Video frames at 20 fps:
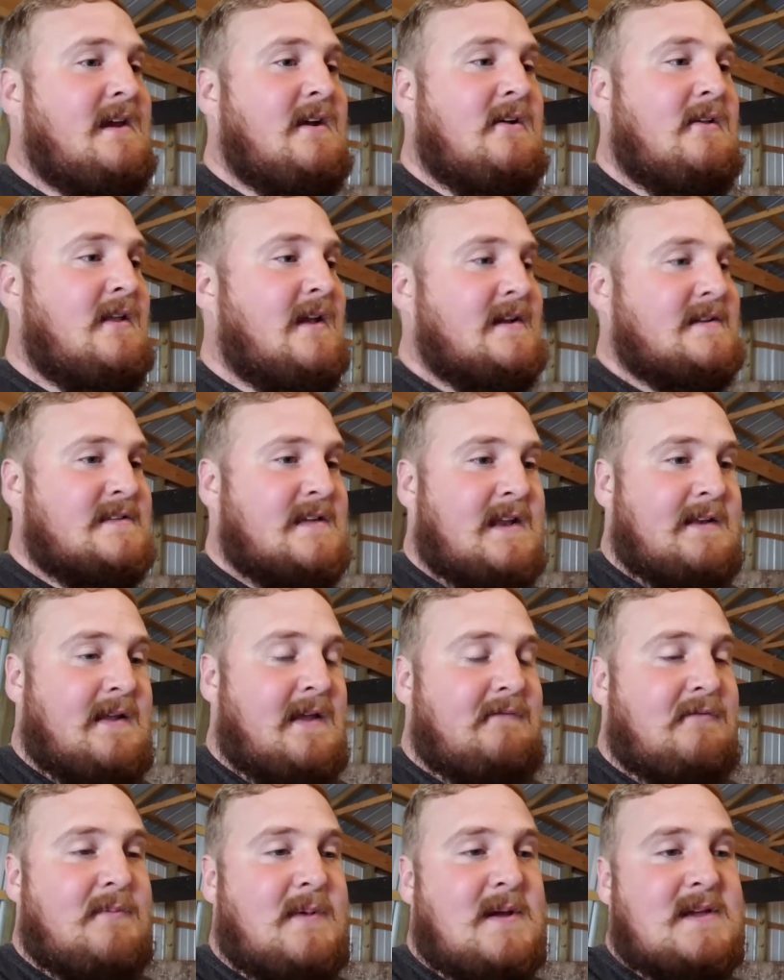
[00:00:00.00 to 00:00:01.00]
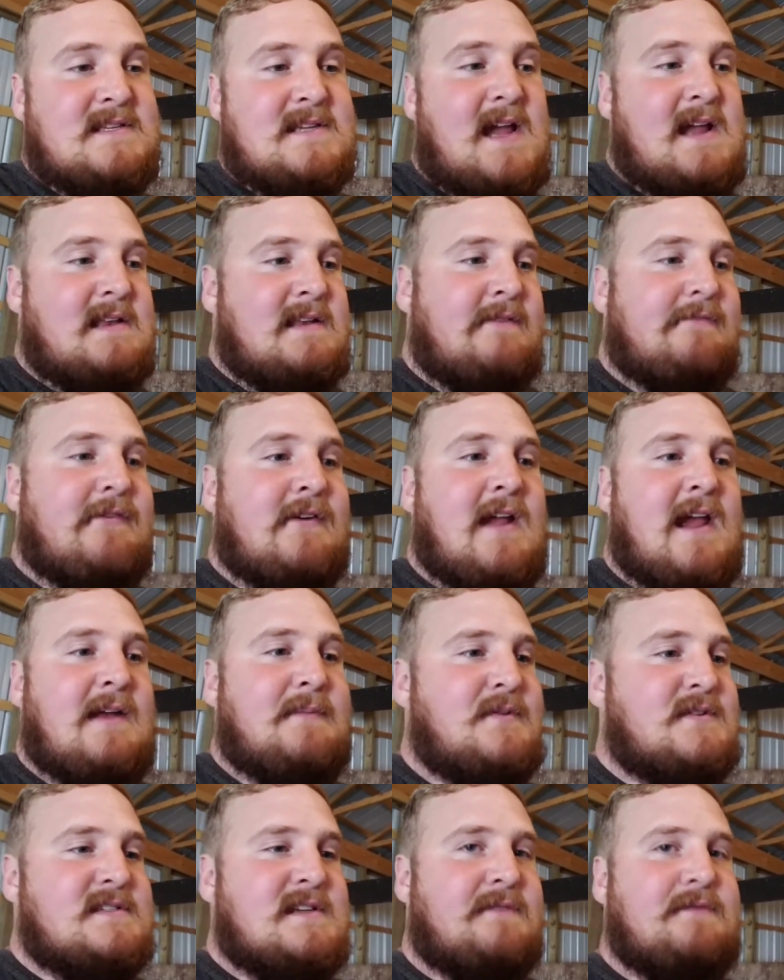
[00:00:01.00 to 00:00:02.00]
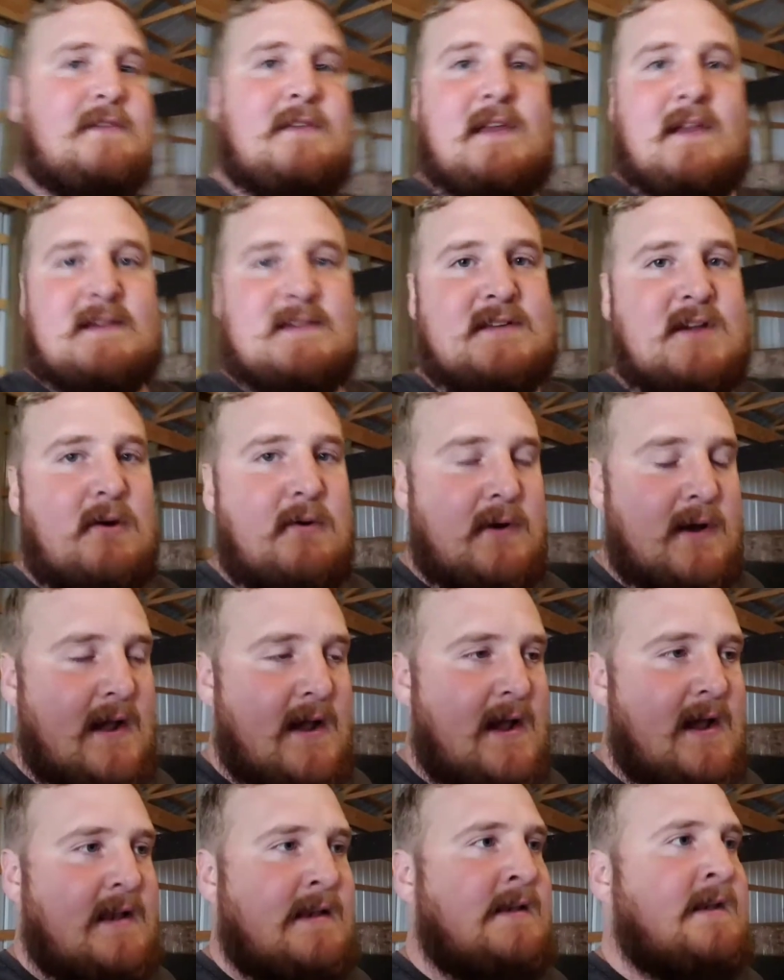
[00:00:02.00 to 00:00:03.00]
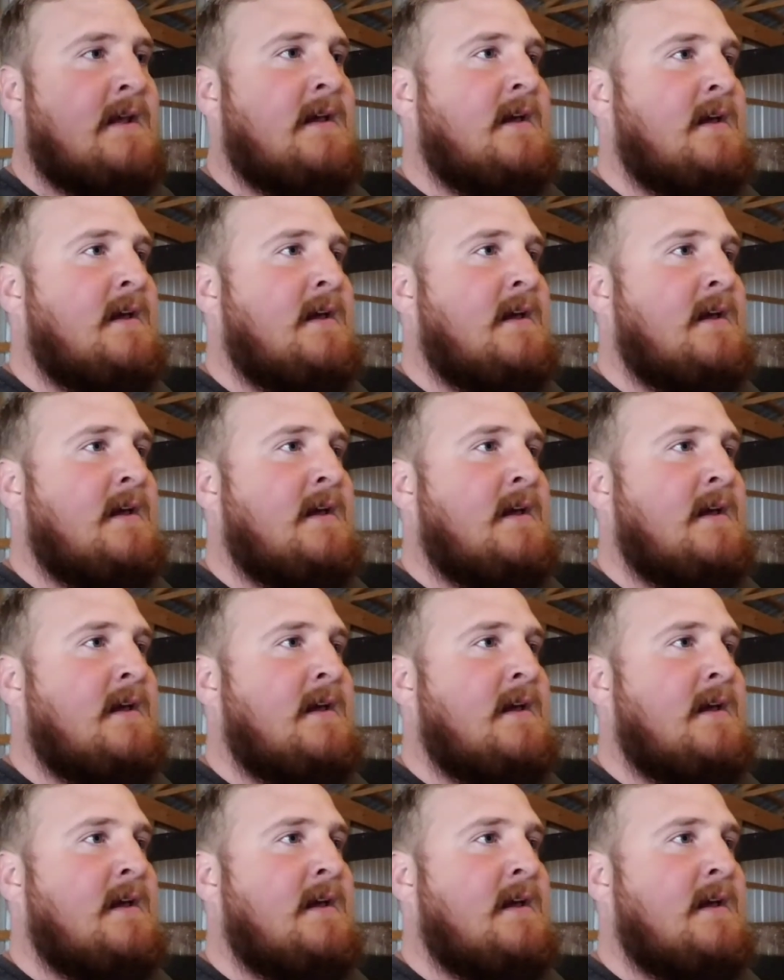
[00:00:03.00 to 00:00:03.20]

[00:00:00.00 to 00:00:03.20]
like I said, everybody's got different animals, different things going on.